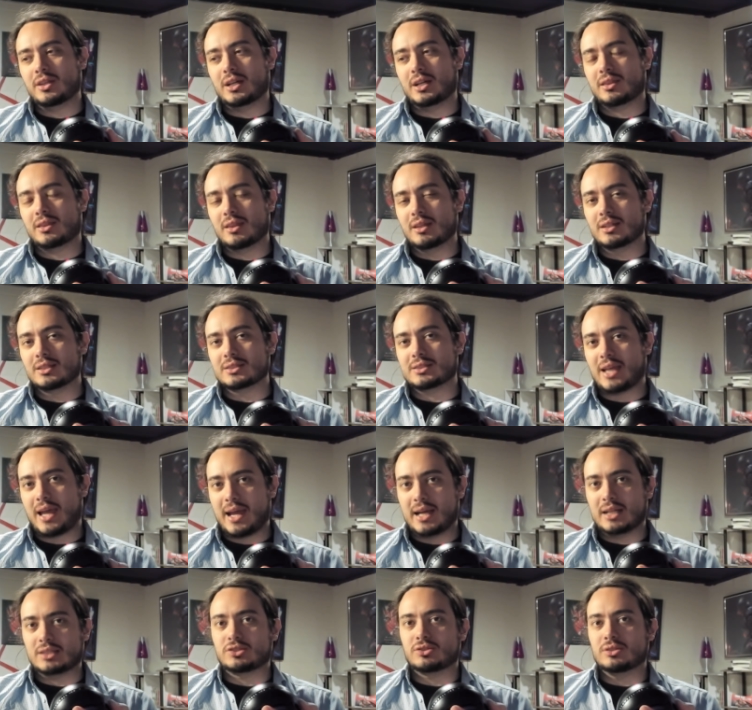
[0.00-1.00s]
I think it's
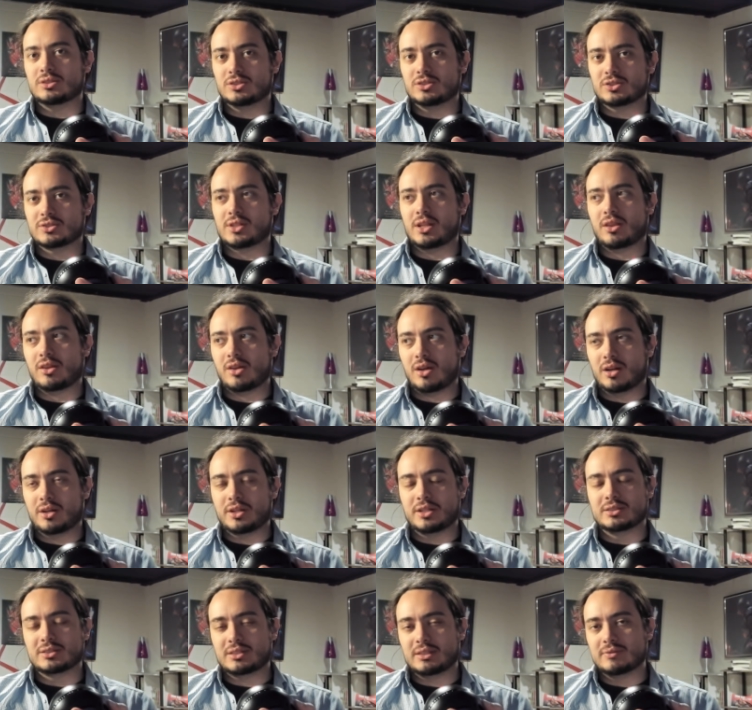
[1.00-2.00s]
actually just that the
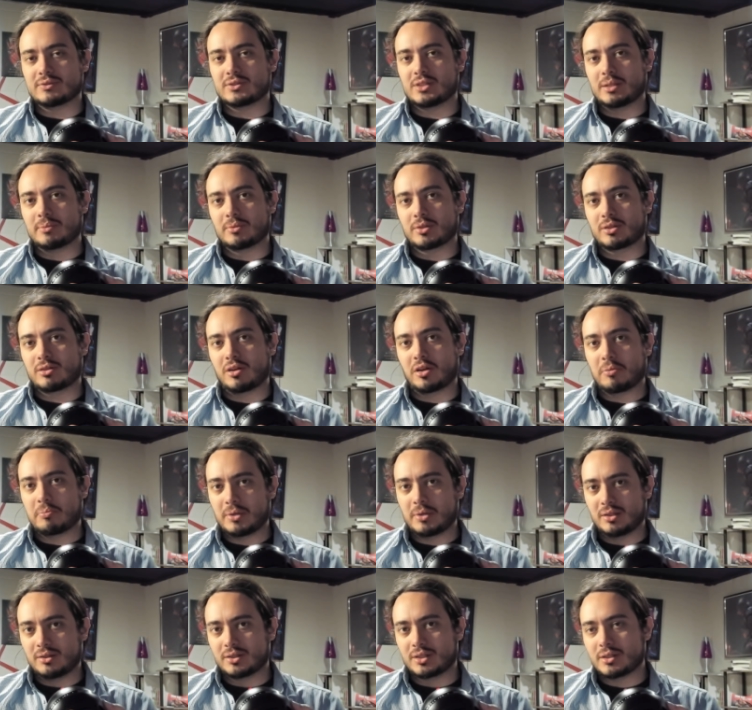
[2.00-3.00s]
audience gives them the
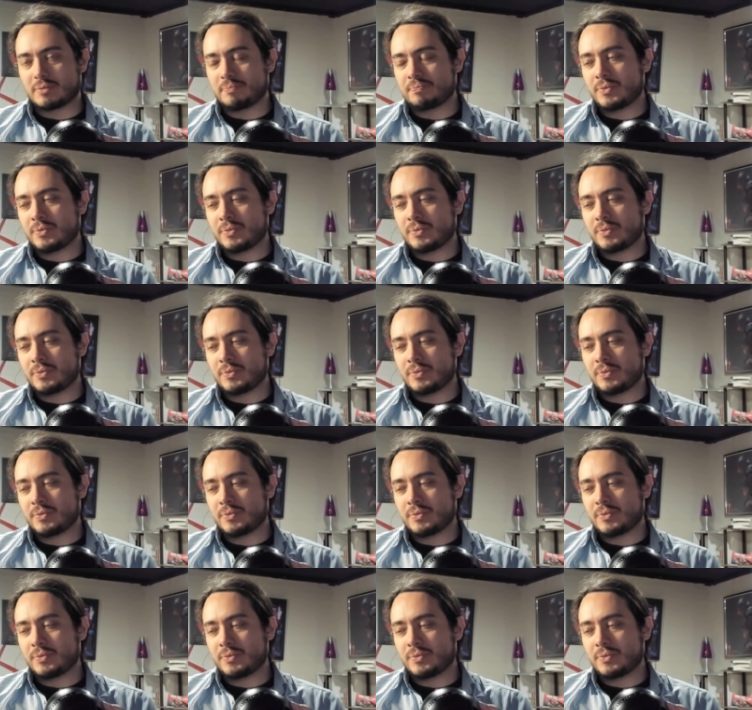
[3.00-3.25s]
credibility.